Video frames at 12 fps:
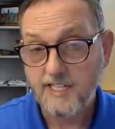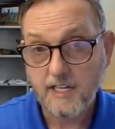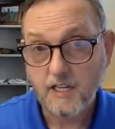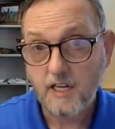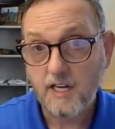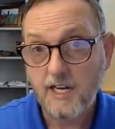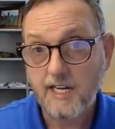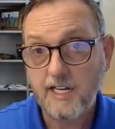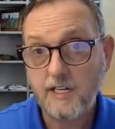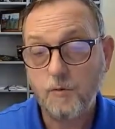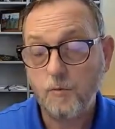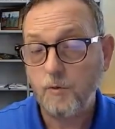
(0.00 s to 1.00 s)

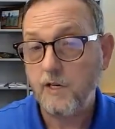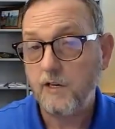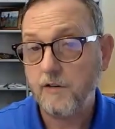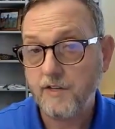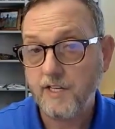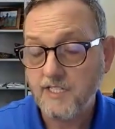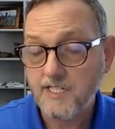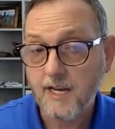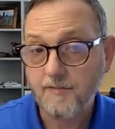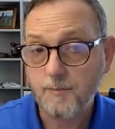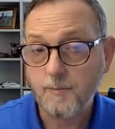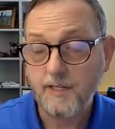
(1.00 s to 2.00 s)
deadline where things
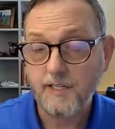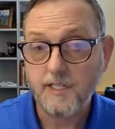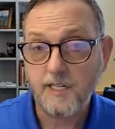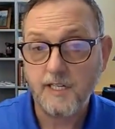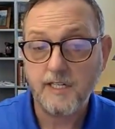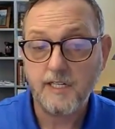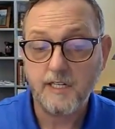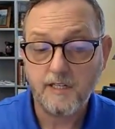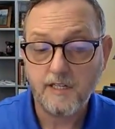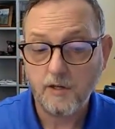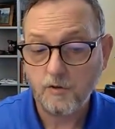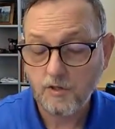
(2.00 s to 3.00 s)
have to be done,
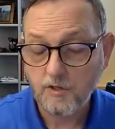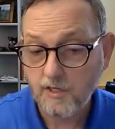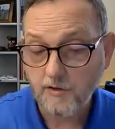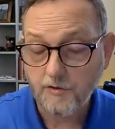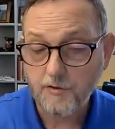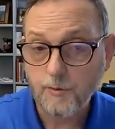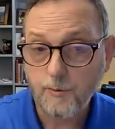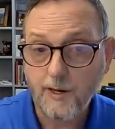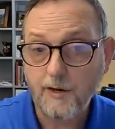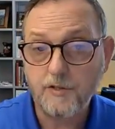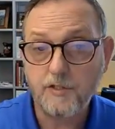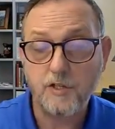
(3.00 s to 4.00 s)
kind of
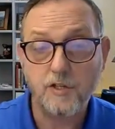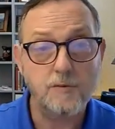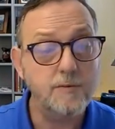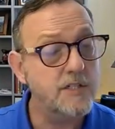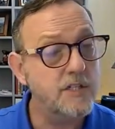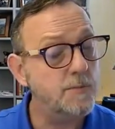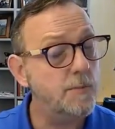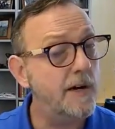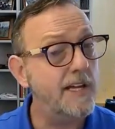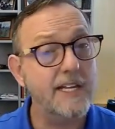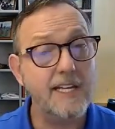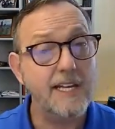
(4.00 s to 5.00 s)
throughout the term. It's just
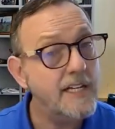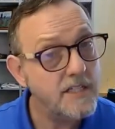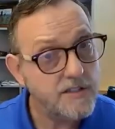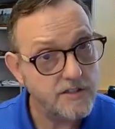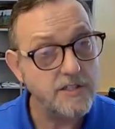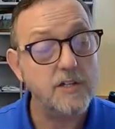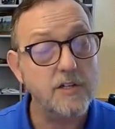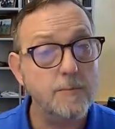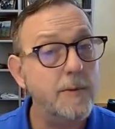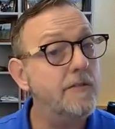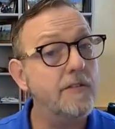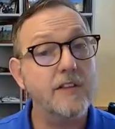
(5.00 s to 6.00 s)
by the end of the
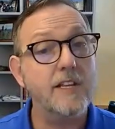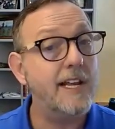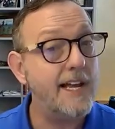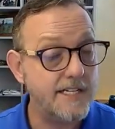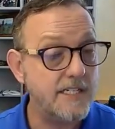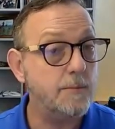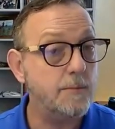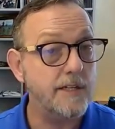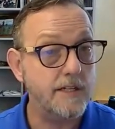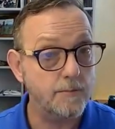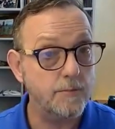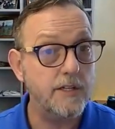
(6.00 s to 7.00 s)
term, everything has to be
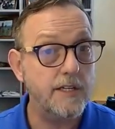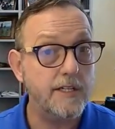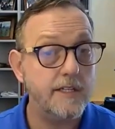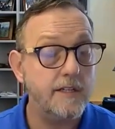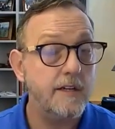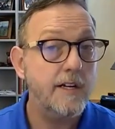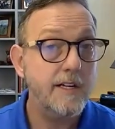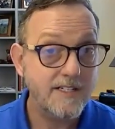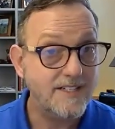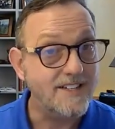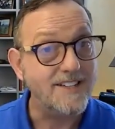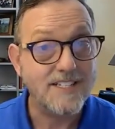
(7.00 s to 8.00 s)
completed
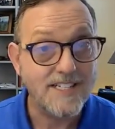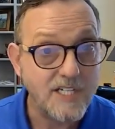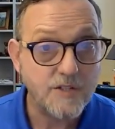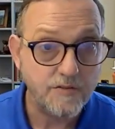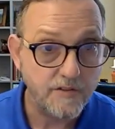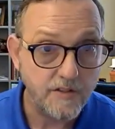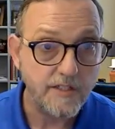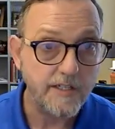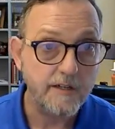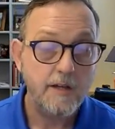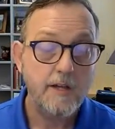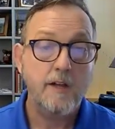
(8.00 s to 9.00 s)

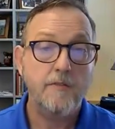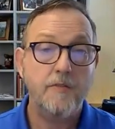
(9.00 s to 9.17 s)
successfully.